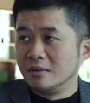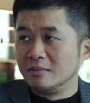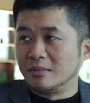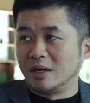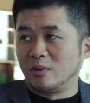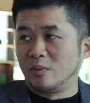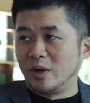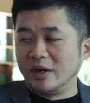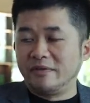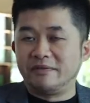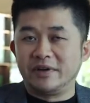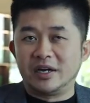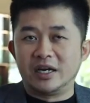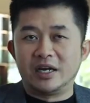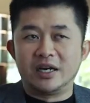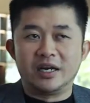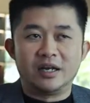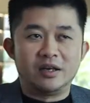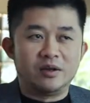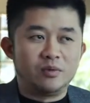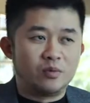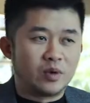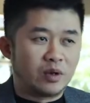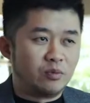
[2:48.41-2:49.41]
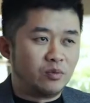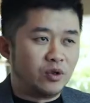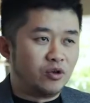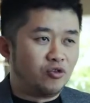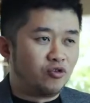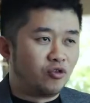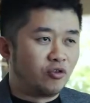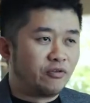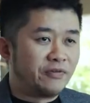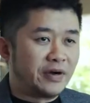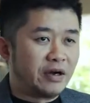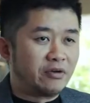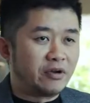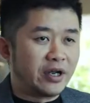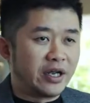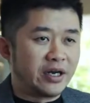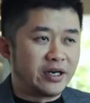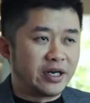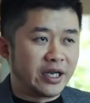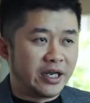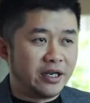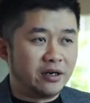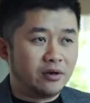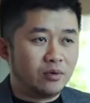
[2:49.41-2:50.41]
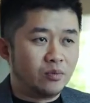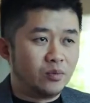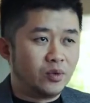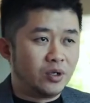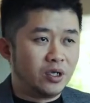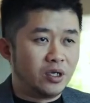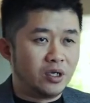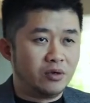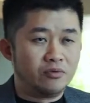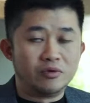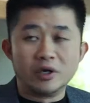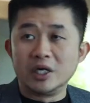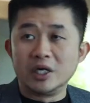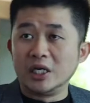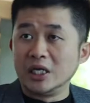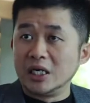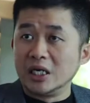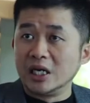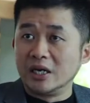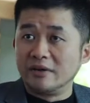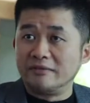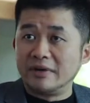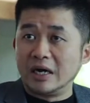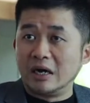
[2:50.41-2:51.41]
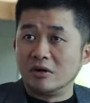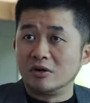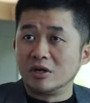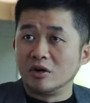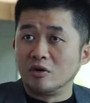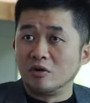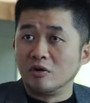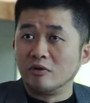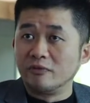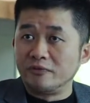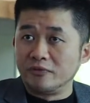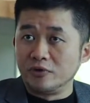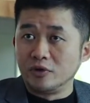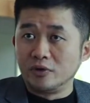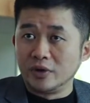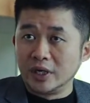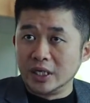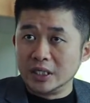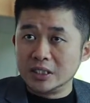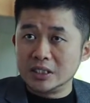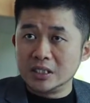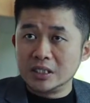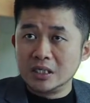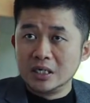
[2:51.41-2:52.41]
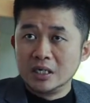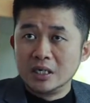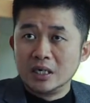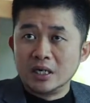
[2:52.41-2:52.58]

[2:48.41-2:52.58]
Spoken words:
My wife and I, when we drove out at night, we really love how the whole view is,